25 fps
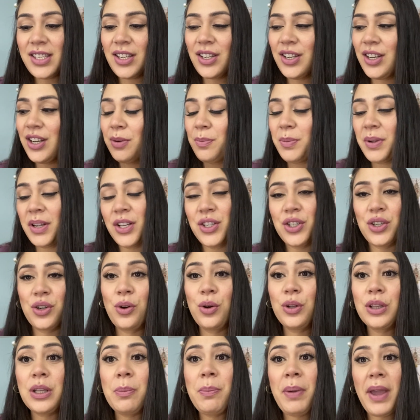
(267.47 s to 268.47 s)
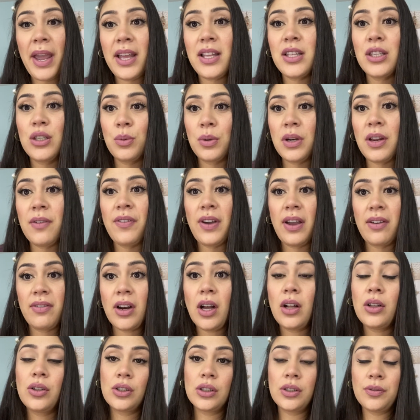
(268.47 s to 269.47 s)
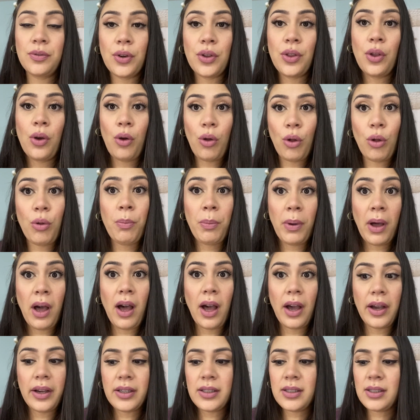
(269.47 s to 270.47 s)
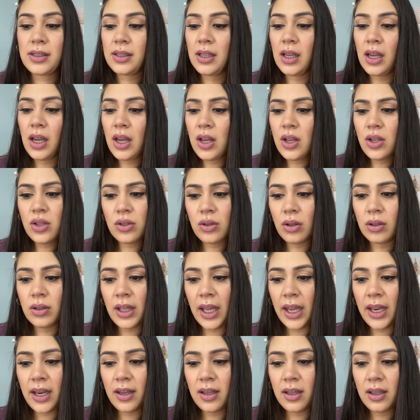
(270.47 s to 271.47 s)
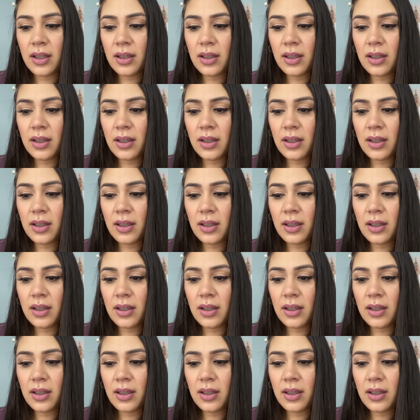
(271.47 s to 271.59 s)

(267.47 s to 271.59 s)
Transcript: good because you're only paying $25 for the whole box. So like